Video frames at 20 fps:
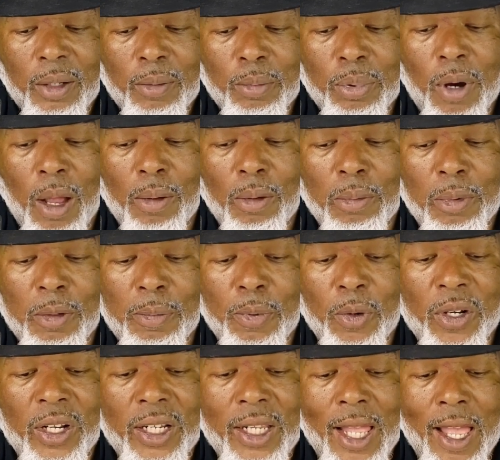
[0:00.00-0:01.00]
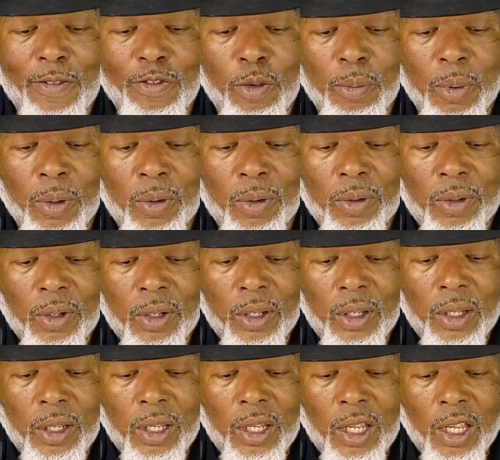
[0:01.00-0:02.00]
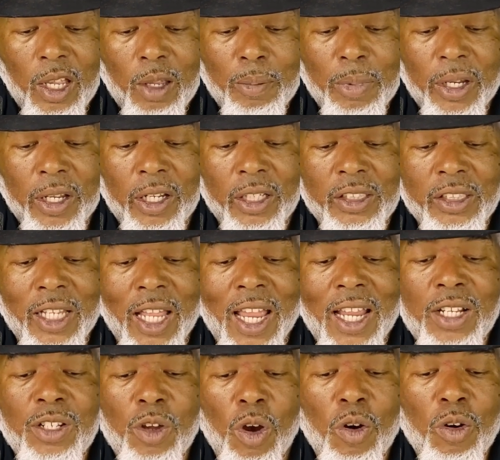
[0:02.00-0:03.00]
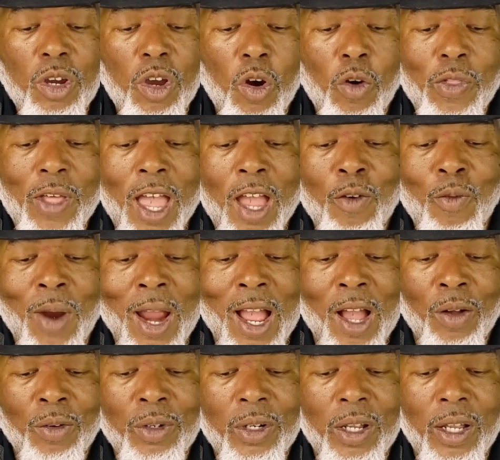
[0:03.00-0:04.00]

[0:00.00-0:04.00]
Probably pretty laughable. Because they don't go that route,